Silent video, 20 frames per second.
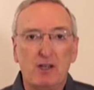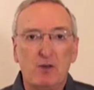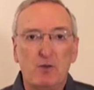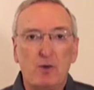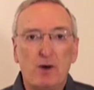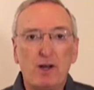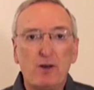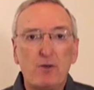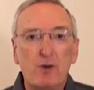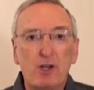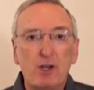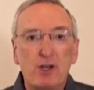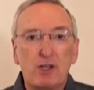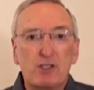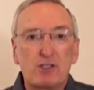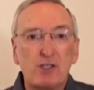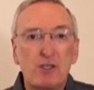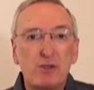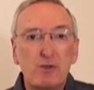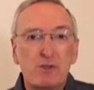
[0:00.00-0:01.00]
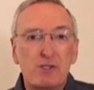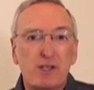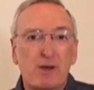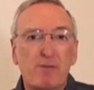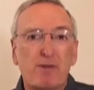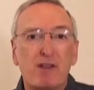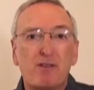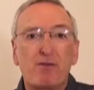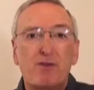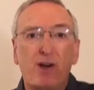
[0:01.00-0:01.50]
Why don't we look to do
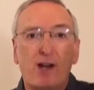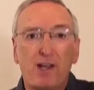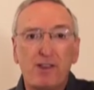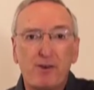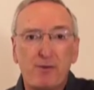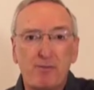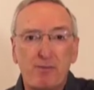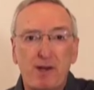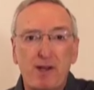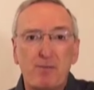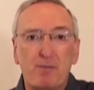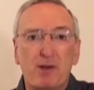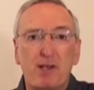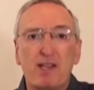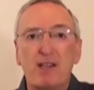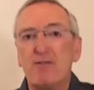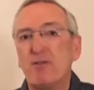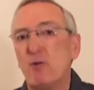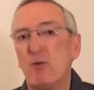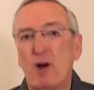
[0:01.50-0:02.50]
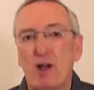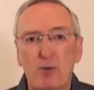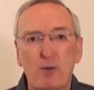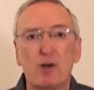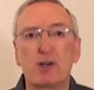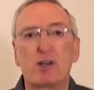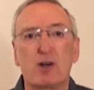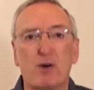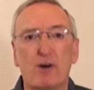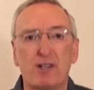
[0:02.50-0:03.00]
something for other people even while
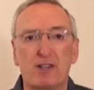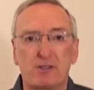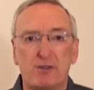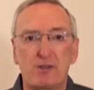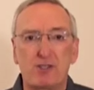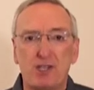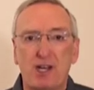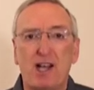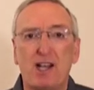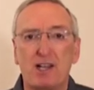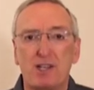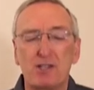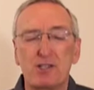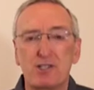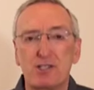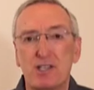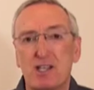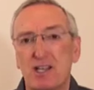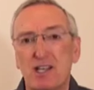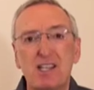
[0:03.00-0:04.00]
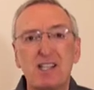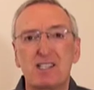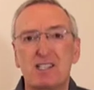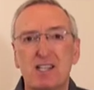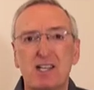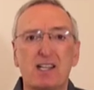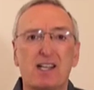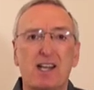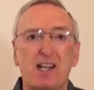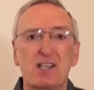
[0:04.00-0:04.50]
we're going through challenges? At least
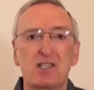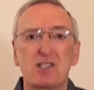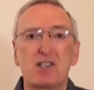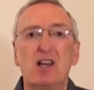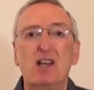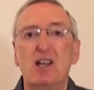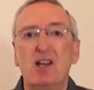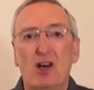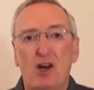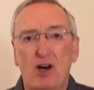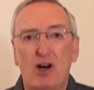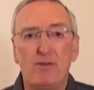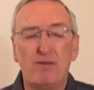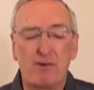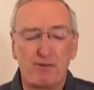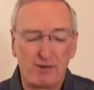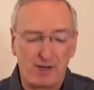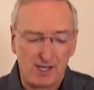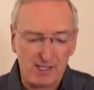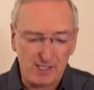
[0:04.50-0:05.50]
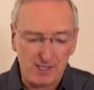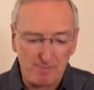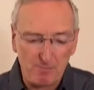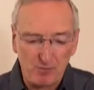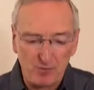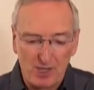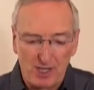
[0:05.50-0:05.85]
it'll get us off of us.